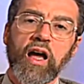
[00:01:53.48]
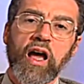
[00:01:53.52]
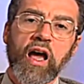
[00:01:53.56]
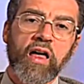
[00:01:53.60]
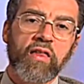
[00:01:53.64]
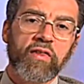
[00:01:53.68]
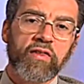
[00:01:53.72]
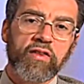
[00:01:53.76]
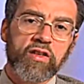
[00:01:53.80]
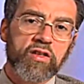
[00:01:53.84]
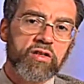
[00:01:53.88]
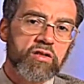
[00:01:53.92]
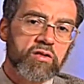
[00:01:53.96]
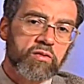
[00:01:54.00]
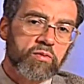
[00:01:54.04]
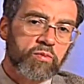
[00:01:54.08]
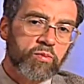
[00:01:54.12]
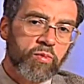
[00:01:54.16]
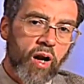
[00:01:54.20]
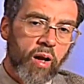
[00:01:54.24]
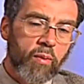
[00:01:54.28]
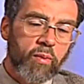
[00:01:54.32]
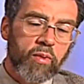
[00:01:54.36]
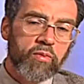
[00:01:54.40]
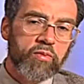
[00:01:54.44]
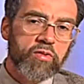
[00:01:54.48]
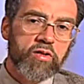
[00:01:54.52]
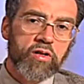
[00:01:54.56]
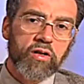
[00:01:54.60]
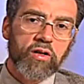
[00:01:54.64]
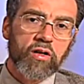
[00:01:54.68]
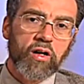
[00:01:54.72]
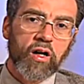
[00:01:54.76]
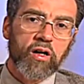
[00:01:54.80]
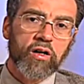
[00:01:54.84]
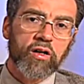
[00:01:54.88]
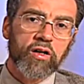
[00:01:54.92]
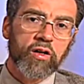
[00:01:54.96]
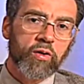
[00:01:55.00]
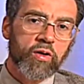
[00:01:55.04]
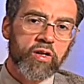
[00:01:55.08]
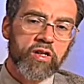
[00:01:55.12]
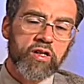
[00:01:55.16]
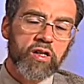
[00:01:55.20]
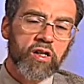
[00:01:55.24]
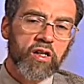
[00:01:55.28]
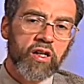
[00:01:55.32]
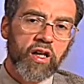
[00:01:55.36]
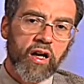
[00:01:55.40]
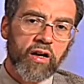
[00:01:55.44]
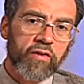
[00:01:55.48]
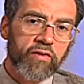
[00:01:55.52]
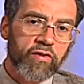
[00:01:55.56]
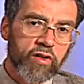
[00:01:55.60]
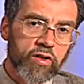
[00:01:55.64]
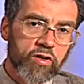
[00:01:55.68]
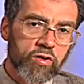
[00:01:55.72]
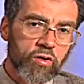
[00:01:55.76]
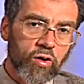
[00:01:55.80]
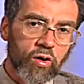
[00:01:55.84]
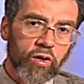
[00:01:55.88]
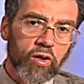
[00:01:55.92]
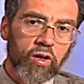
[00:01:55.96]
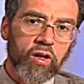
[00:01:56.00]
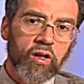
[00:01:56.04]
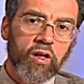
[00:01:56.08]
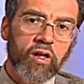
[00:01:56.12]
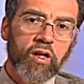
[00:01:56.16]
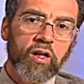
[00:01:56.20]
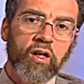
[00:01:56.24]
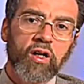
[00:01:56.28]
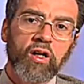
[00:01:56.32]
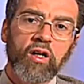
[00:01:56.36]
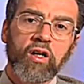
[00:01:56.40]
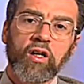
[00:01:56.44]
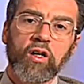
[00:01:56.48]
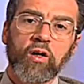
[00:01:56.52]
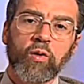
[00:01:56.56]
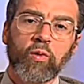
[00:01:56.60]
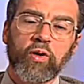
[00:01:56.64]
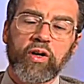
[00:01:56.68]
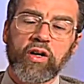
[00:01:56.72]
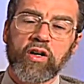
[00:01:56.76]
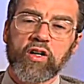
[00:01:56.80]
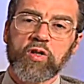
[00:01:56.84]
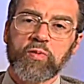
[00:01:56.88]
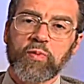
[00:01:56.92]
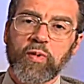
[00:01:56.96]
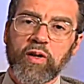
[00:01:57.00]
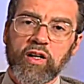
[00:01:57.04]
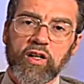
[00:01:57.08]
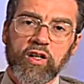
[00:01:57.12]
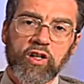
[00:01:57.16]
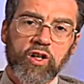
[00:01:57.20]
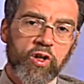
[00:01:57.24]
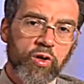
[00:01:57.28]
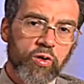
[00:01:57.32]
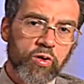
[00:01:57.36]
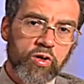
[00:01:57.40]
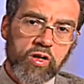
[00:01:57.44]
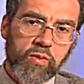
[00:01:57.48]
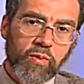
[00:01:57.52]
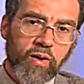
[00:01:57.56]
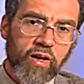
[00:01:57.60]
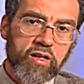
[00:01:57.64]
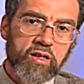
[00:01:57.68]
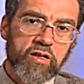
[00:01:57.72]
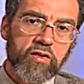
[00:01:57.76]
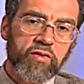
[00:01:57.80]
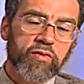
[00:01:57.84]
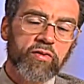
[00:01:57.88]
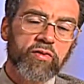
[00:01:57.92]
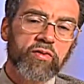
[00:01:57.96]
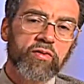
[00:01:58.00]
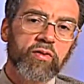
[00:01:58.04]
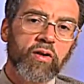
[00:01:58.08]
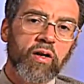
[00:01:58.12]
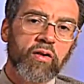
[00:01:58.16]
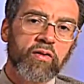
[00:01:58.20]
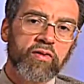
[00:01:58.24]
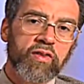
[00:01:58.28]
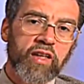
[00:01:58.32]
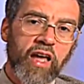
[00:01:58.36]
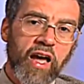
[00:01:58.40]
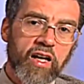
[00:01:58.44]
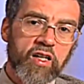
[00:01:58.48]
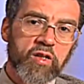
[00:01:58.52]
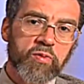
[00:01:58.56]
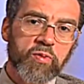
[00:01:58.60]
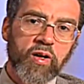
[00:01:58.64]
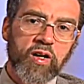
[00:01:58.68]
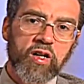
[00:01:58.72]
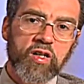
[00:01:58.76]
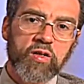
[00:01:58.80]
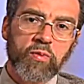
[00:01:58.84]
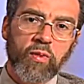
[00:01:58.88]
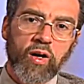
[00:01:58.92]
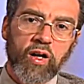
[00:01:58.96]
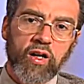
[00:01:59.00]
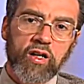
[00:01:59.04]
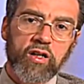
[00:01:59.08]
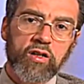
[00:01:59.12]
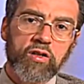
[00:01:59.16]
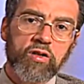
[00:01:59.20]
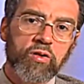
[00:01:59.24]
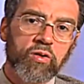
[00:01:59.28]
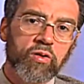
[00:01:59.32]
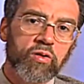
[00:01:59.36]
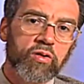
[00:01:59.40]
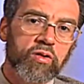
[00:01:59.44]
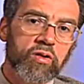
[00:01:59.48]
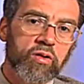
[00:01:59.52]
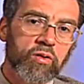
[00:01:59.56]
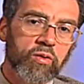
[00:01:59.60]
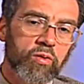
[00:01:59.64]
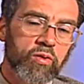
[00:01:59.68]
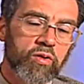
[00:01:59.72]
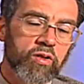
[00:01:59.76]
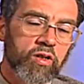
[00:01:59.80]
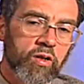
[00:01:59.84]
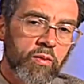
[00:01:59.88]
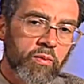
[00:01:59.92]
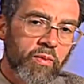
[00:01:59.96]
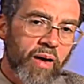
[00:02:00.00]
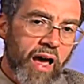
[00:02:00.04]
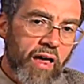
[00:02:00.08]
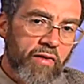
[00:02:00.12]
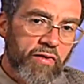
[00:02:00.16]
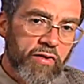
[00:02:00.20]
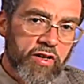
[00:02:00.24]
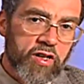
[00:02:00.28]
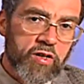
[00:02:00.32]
And these problems are increasingly out of control. We are spending huge amounts of taxpayers' money to combat